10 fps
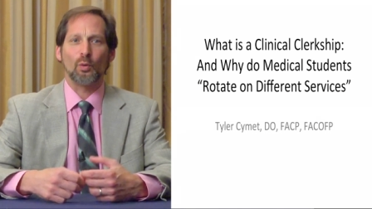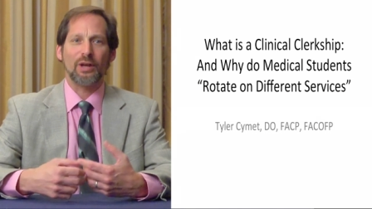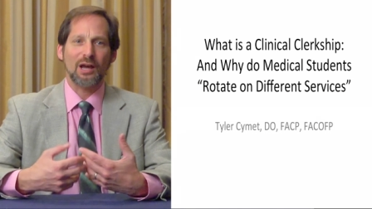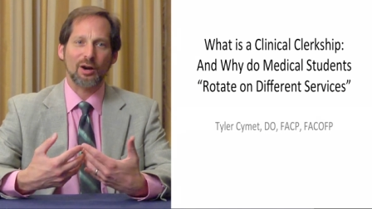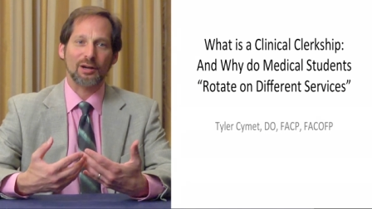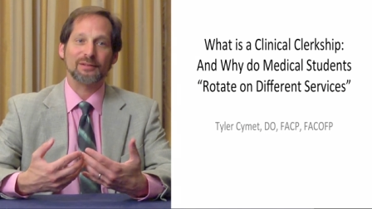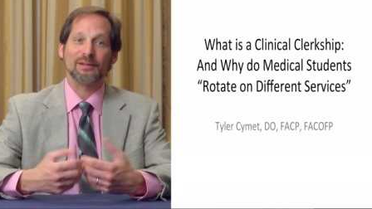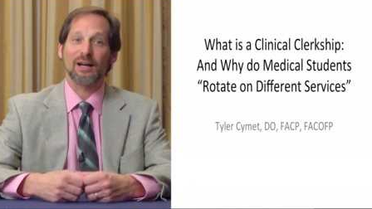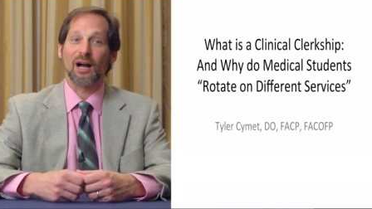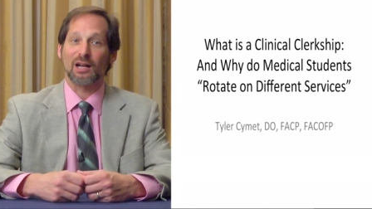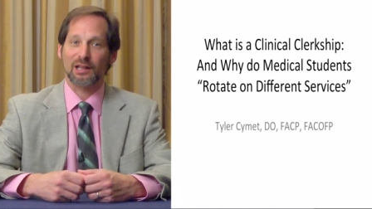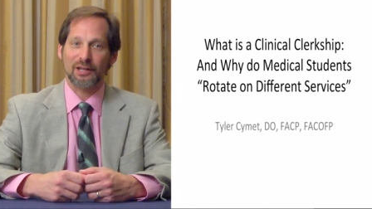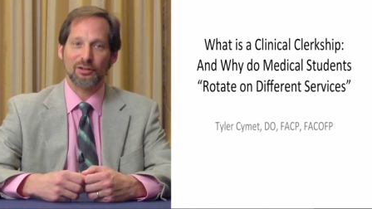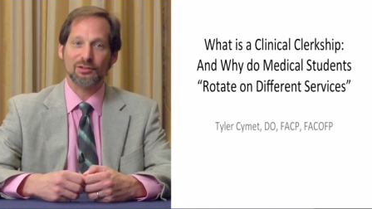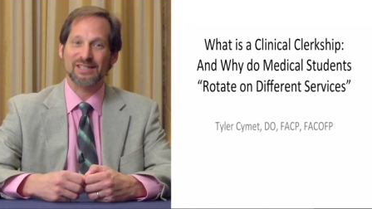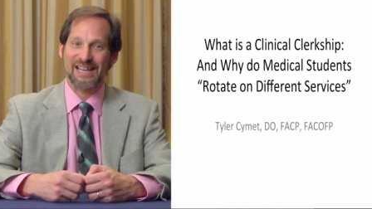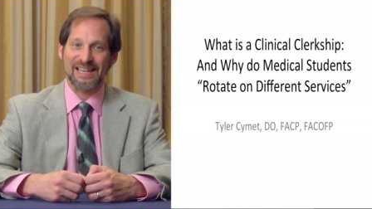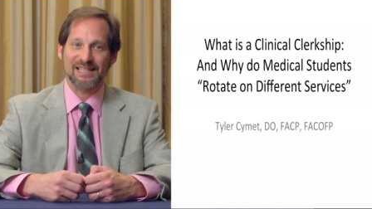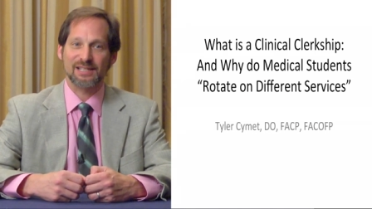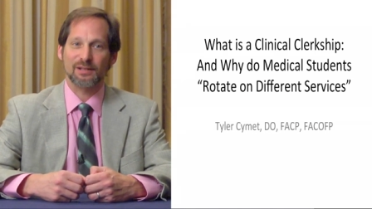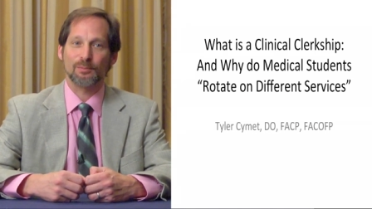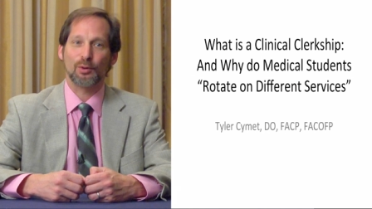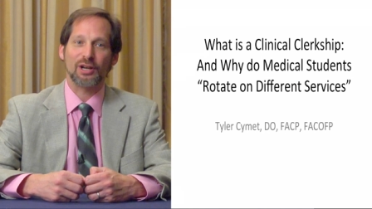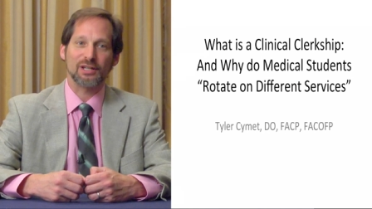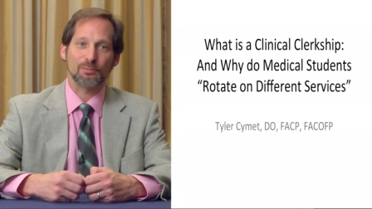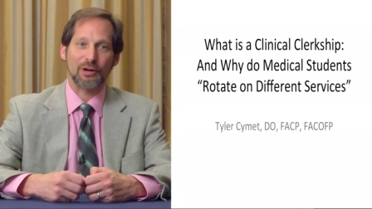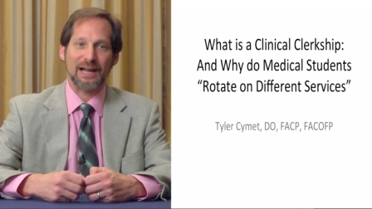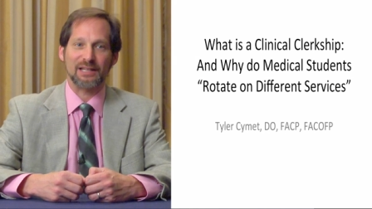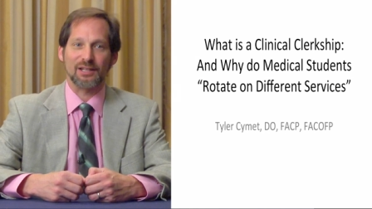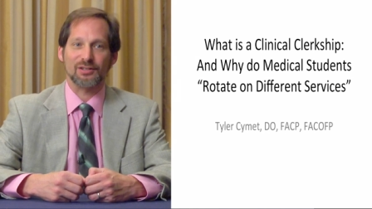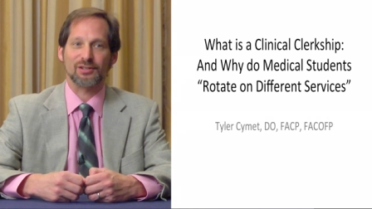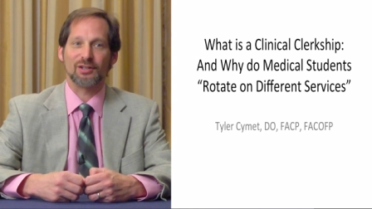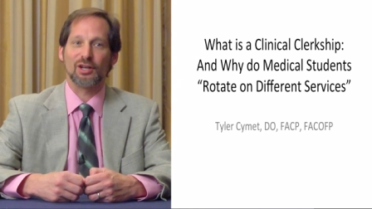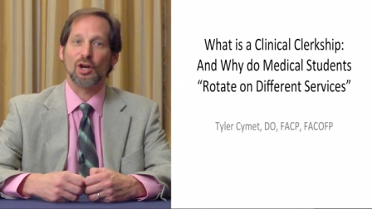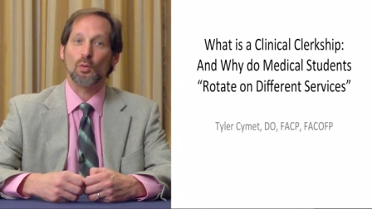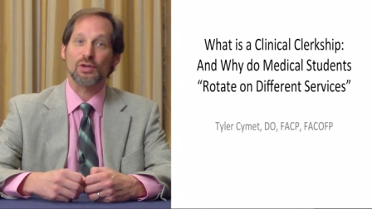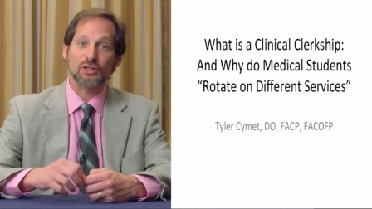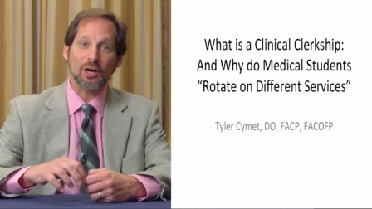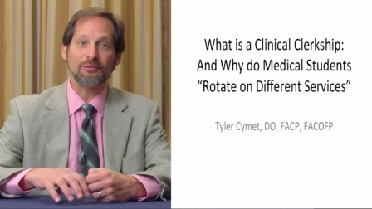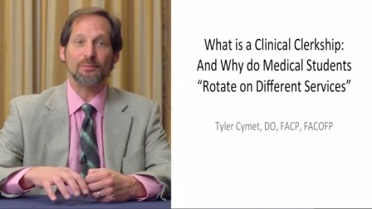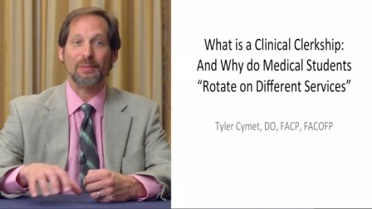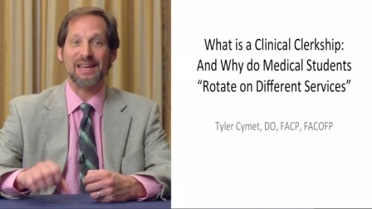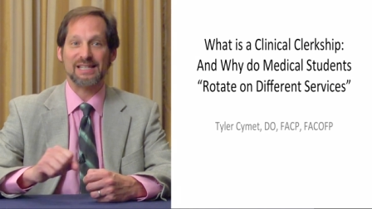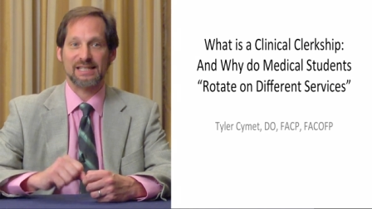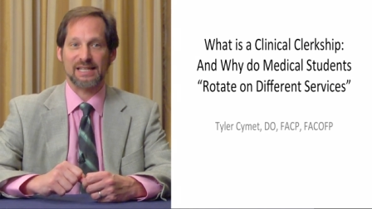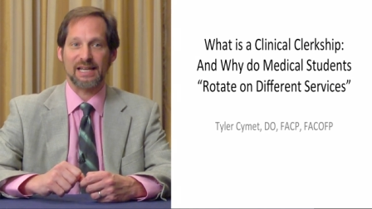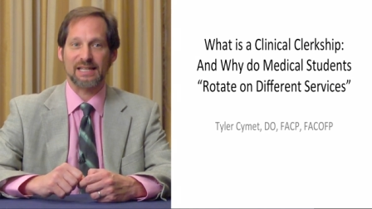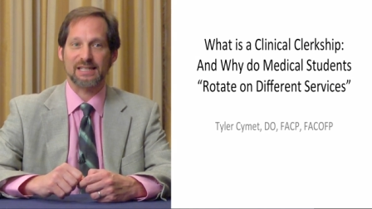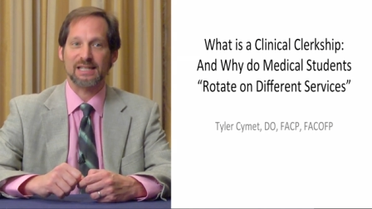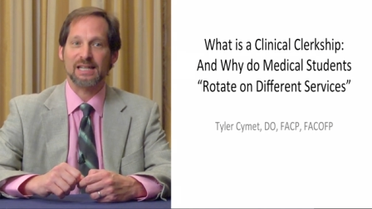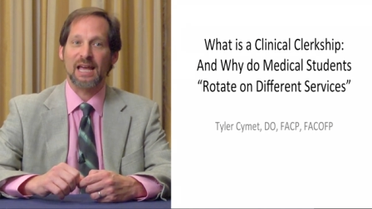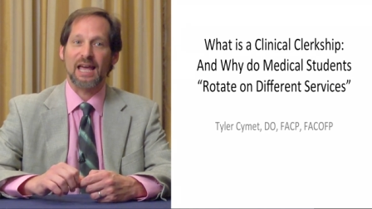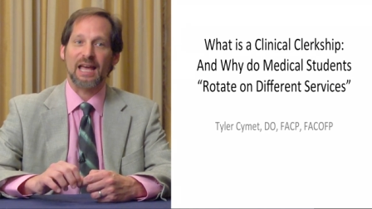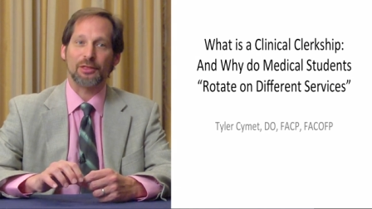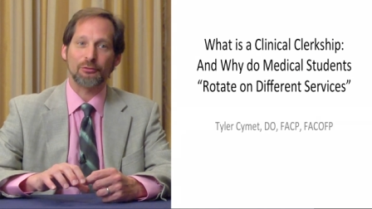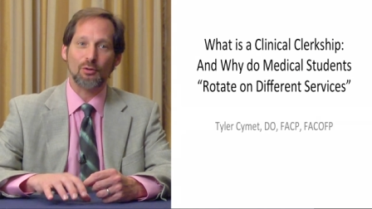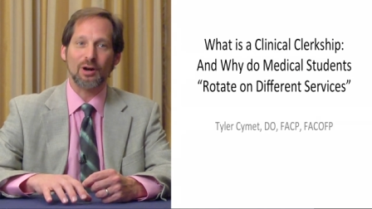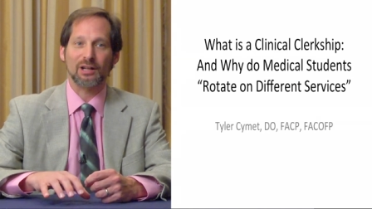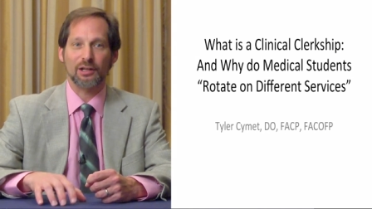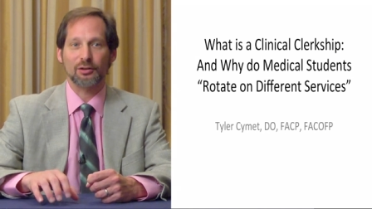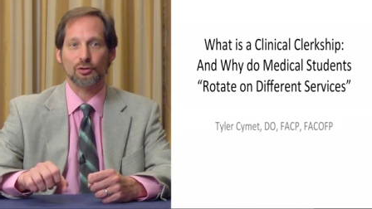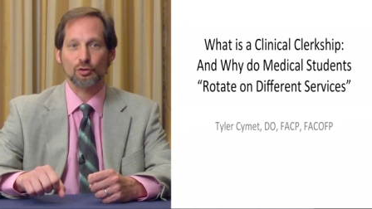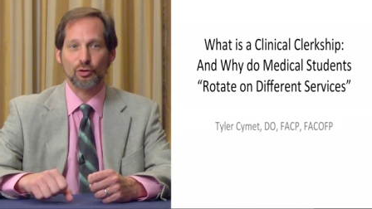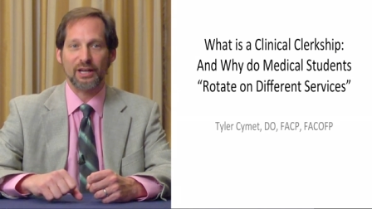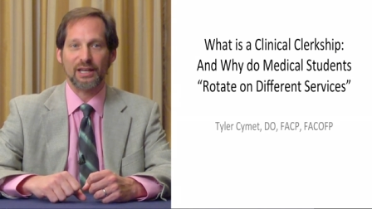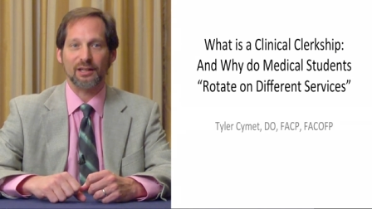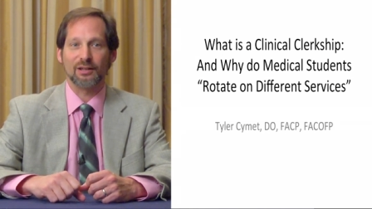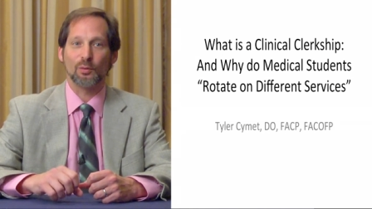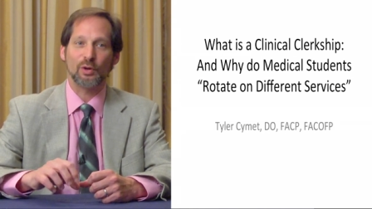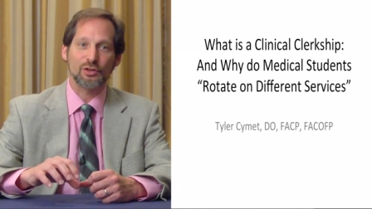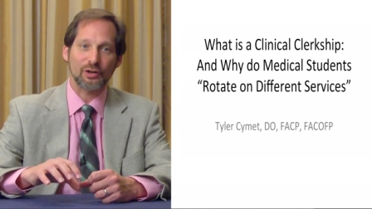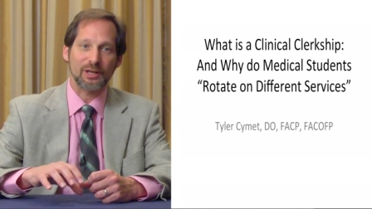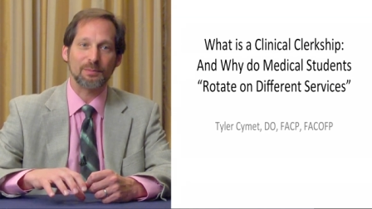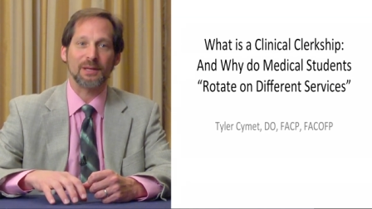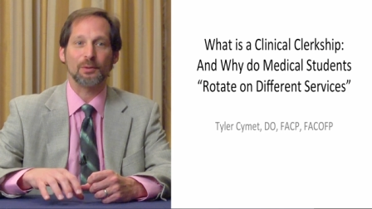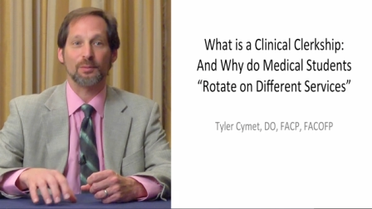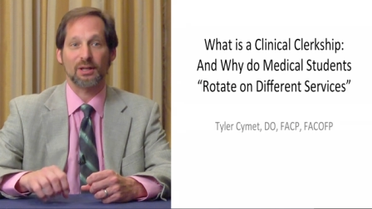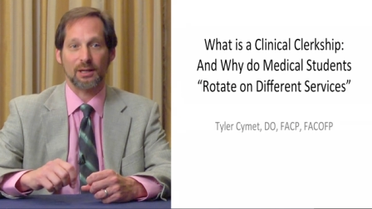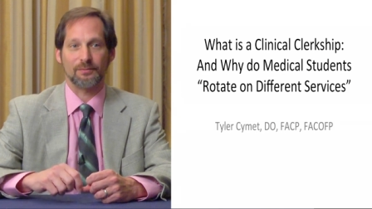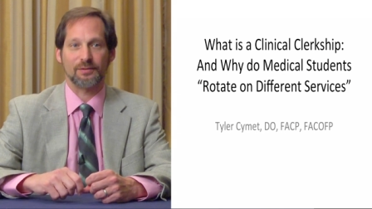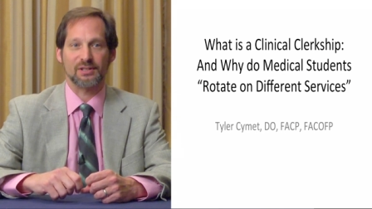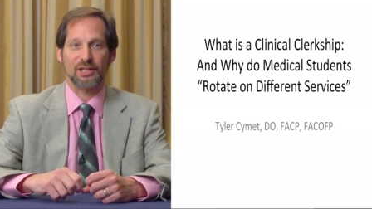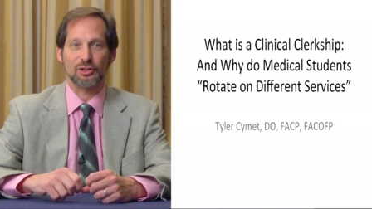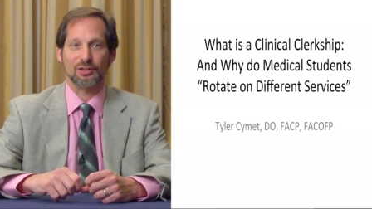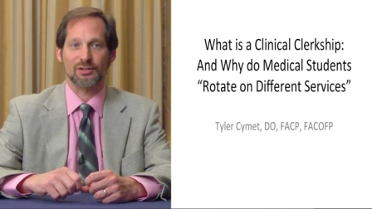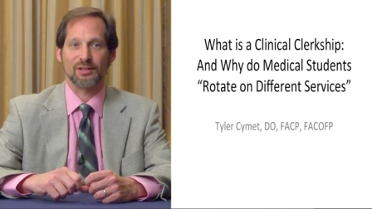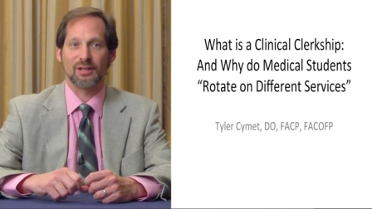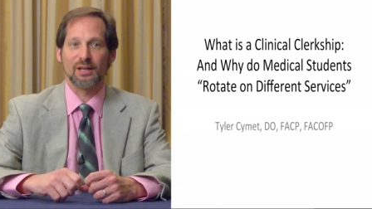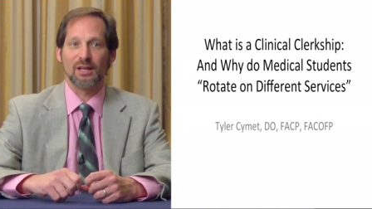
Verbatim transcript: We are a clinical science put into practice. We start from basic sciences, and through our clinical training, we train people to become physicians.